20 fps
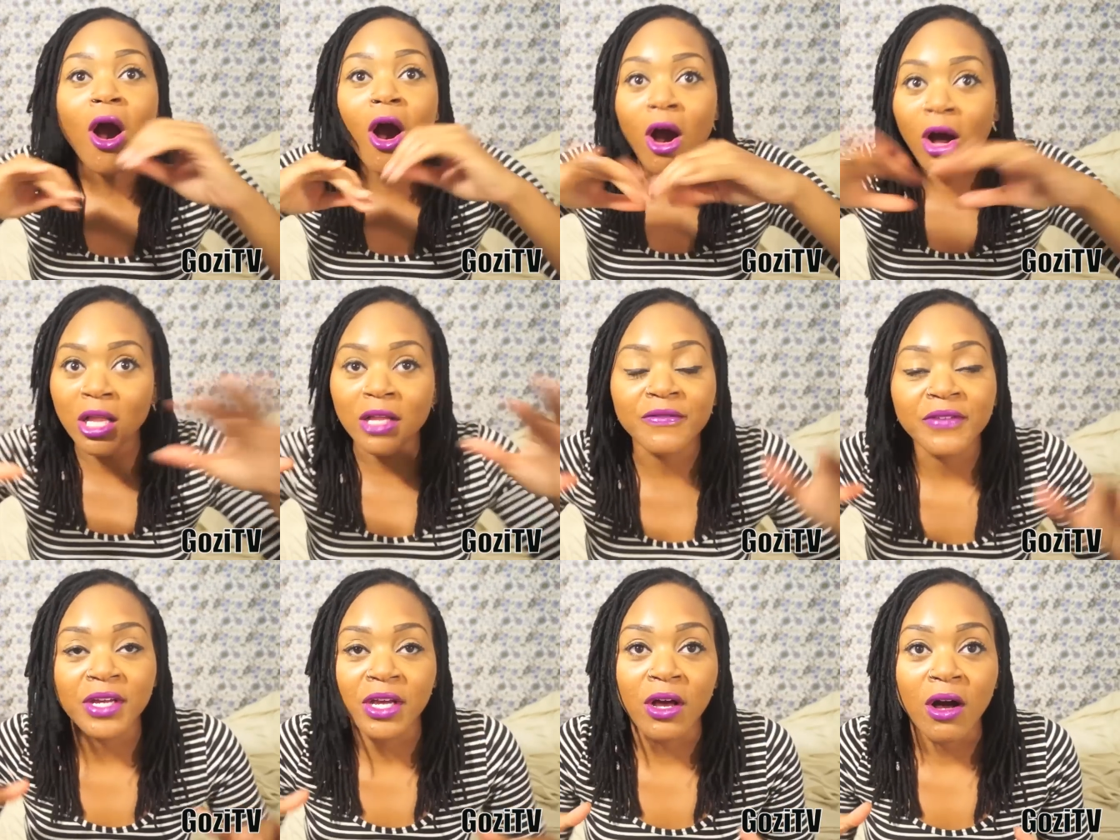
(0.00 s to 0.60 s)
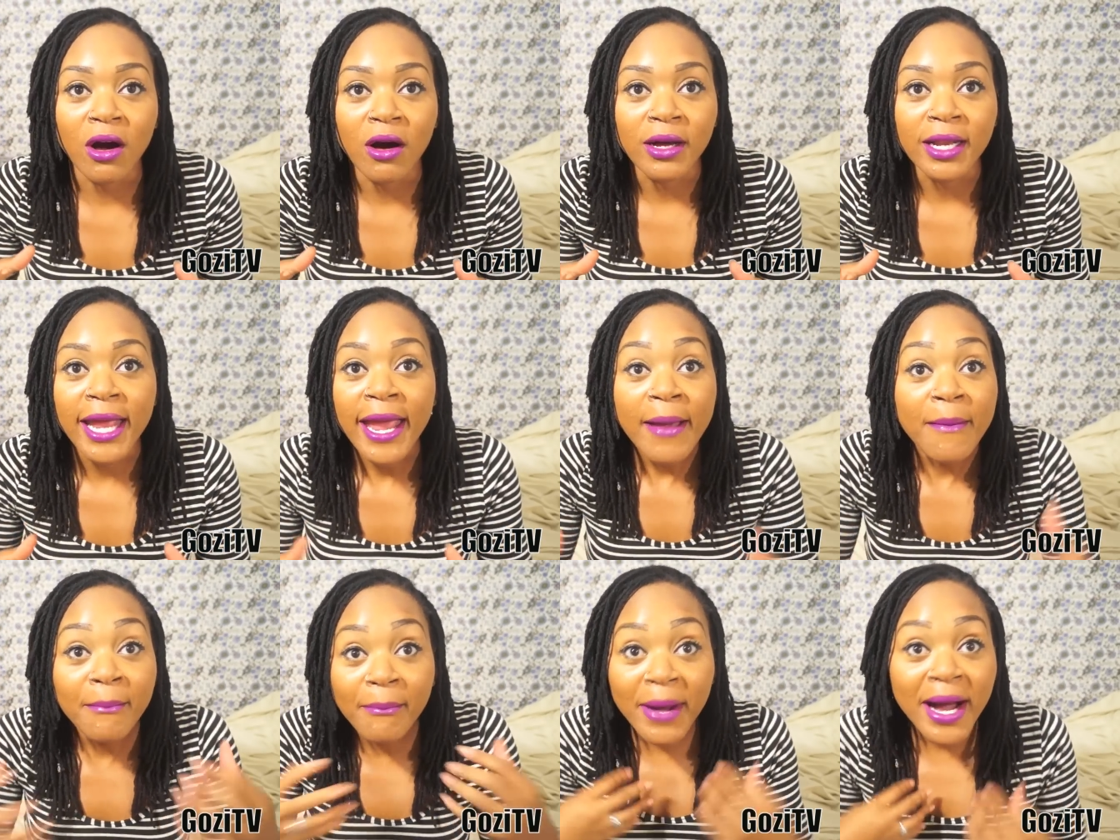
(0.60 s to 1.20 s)
all of it gone.
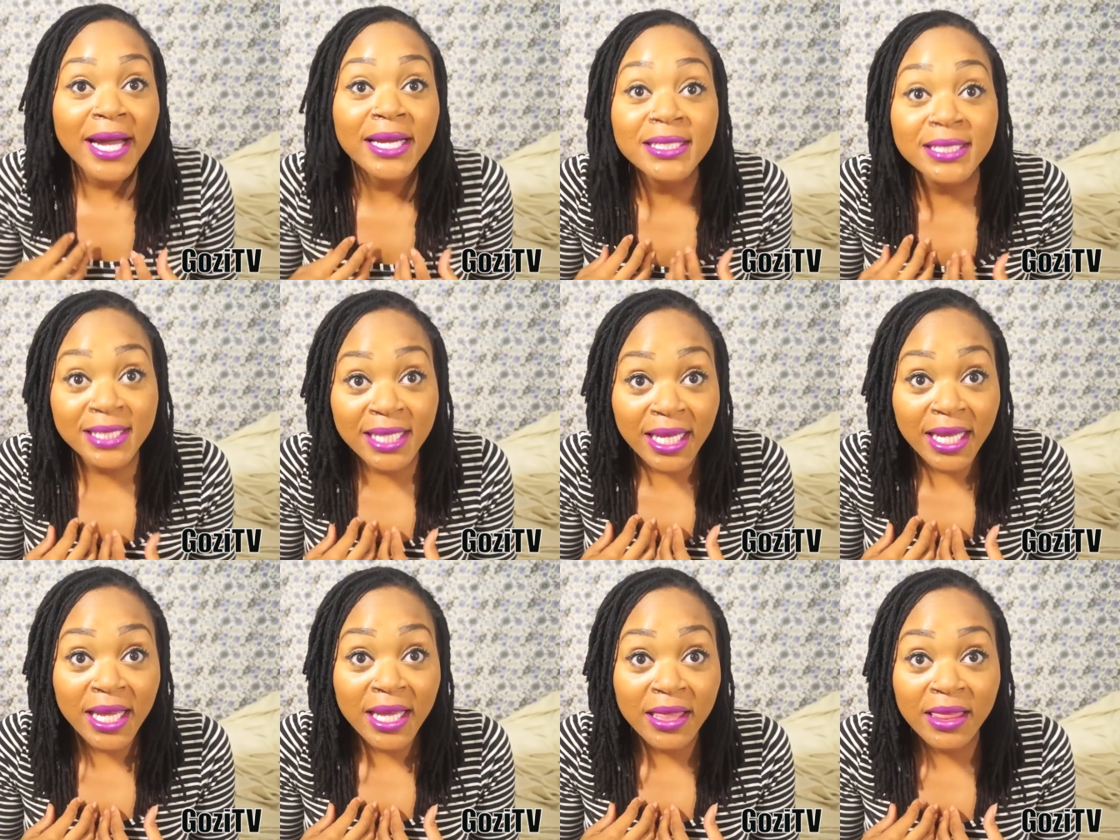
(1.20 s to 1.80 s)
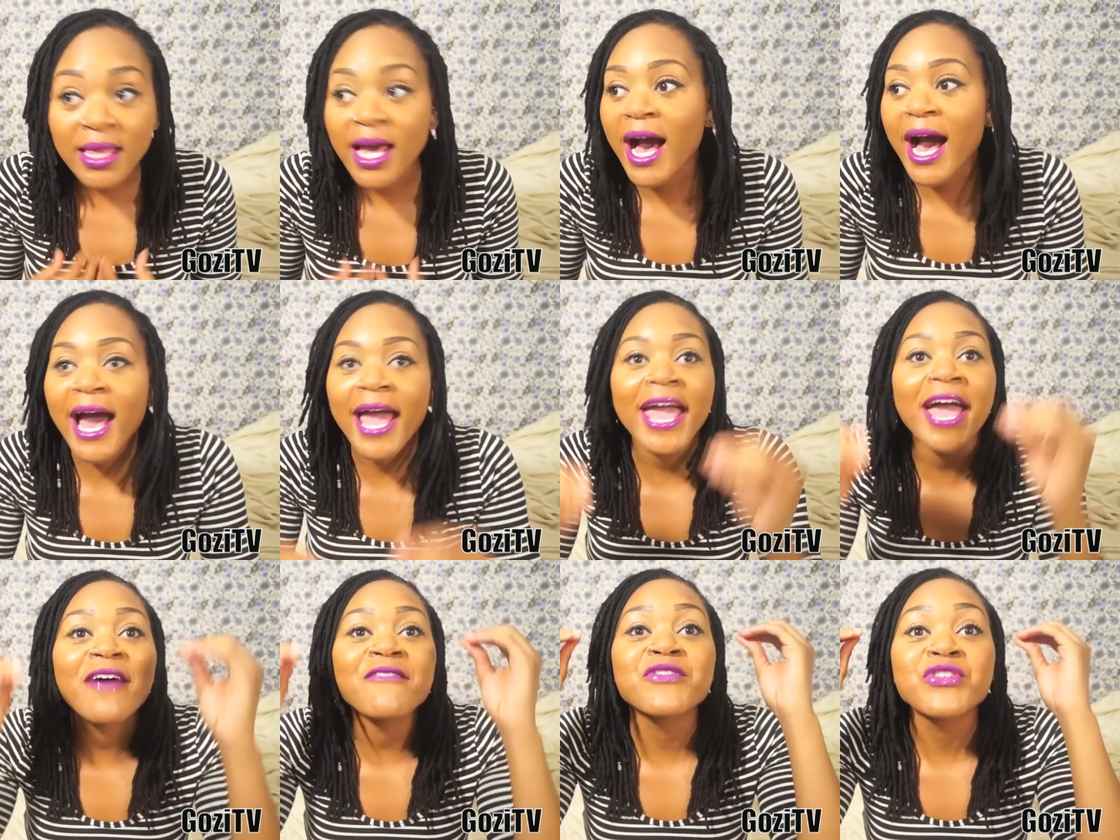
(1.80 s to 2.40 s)
My teeth,
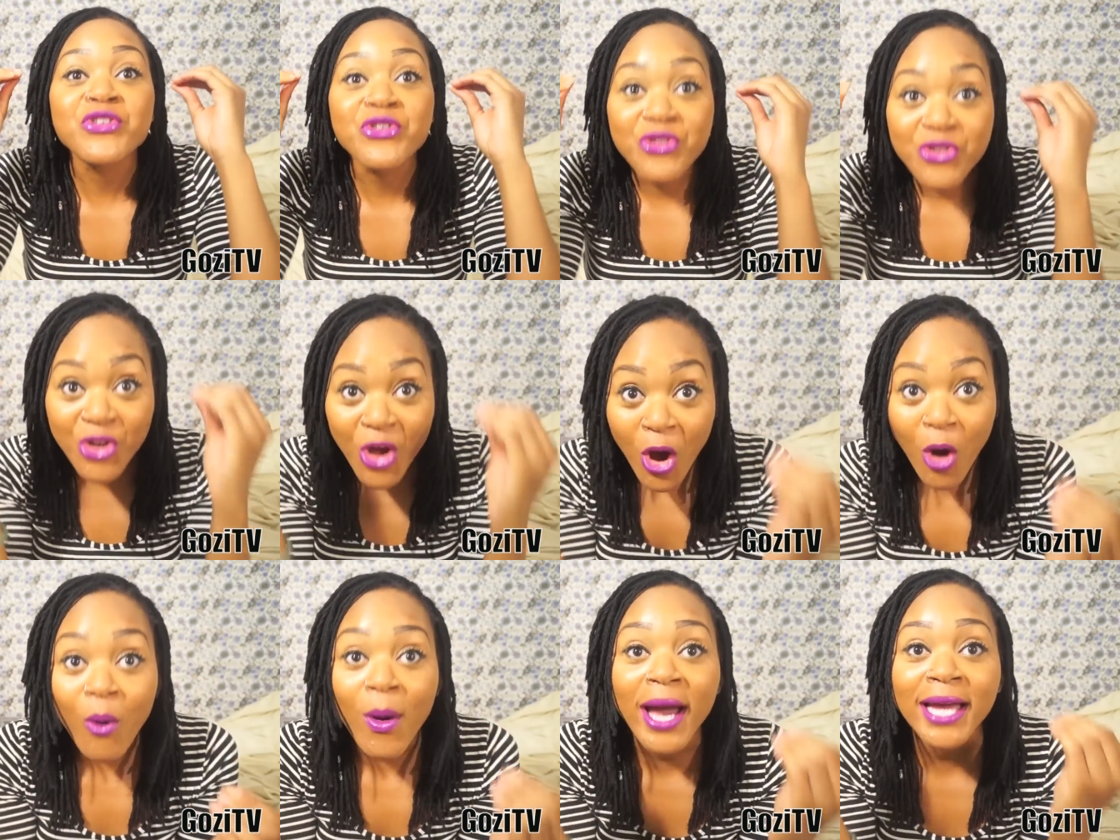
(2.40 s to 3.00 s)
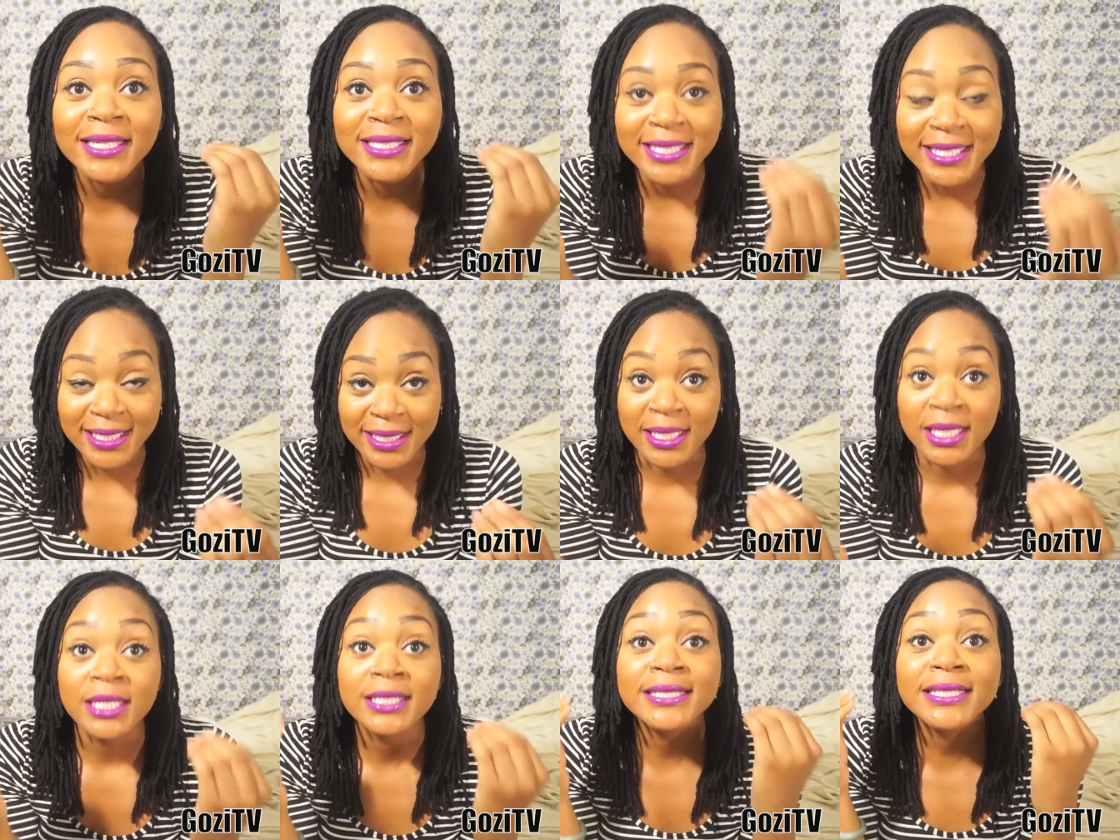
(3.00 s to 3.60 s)
I have no
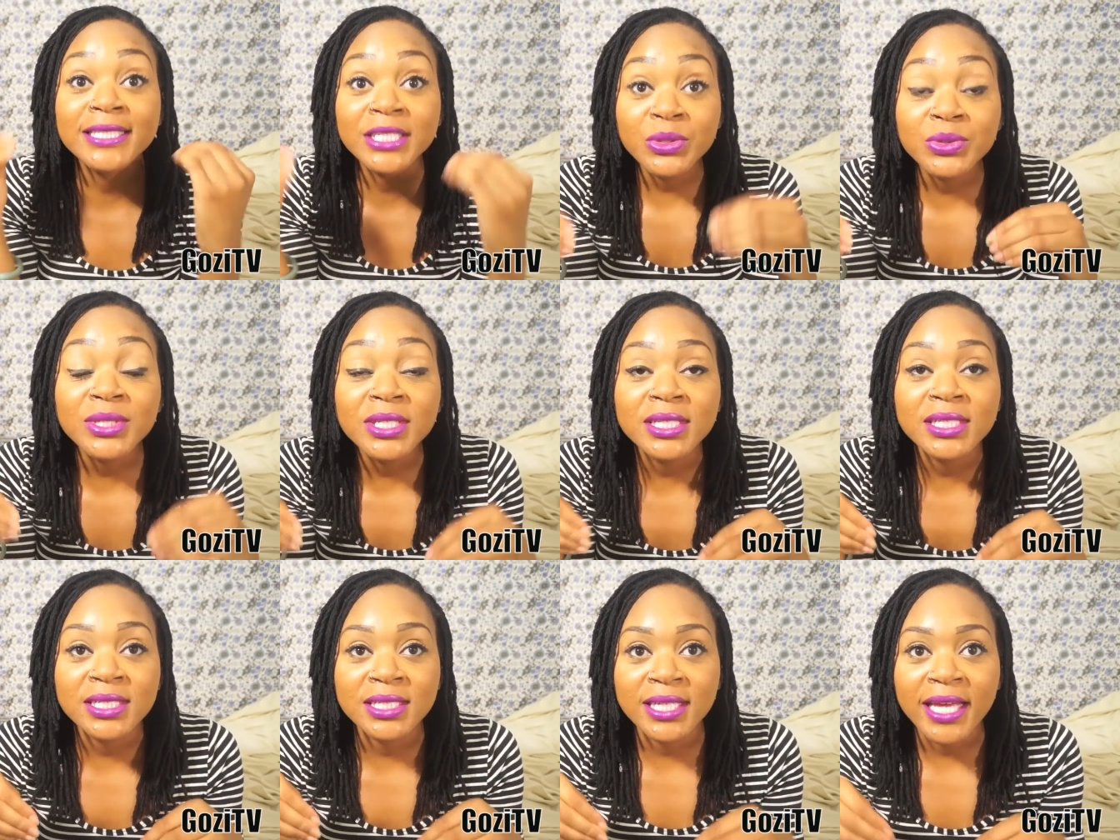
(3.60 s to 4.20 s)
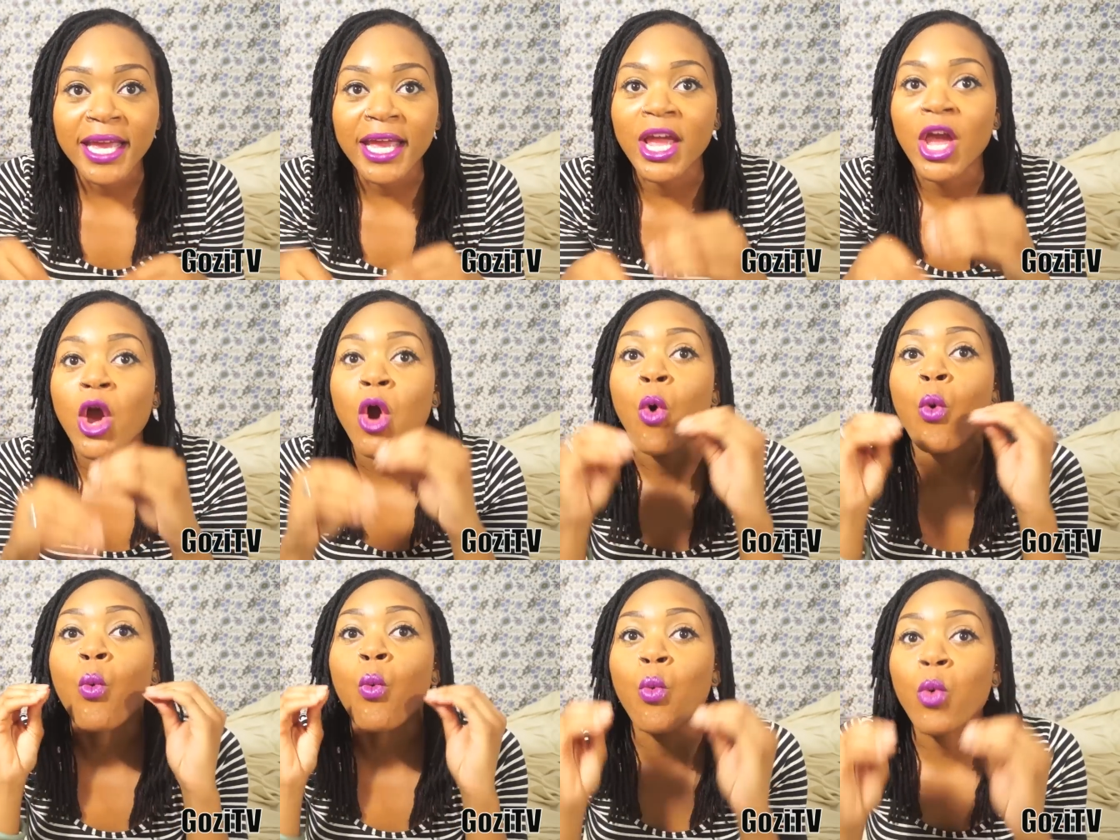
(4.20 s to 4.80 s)
idea, still to this day,
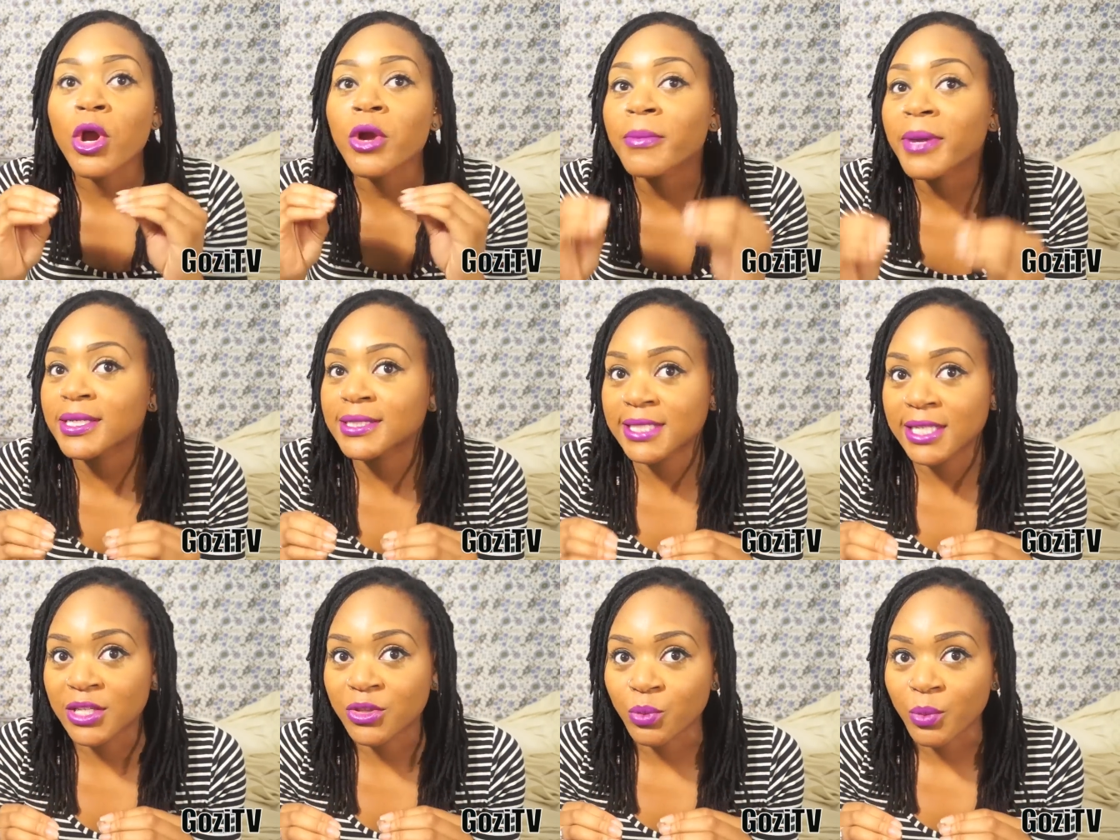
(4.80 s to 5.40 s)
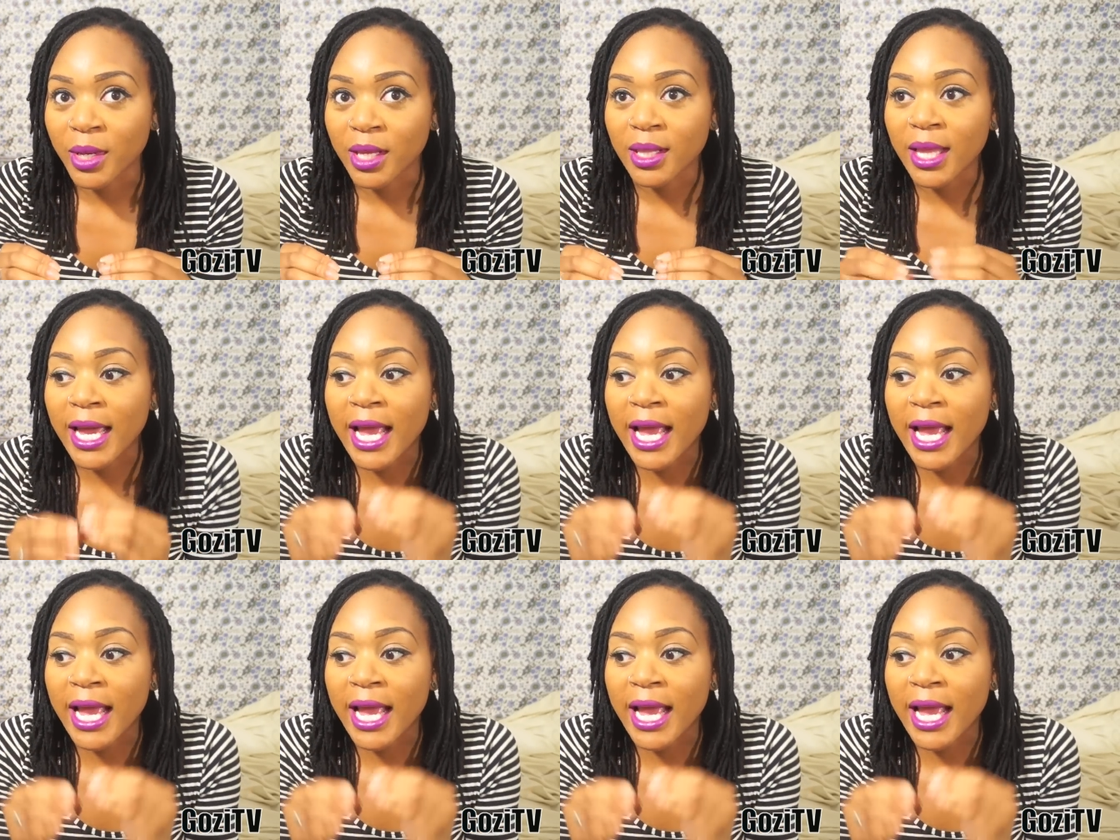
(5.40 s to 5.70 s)
where my teeth went.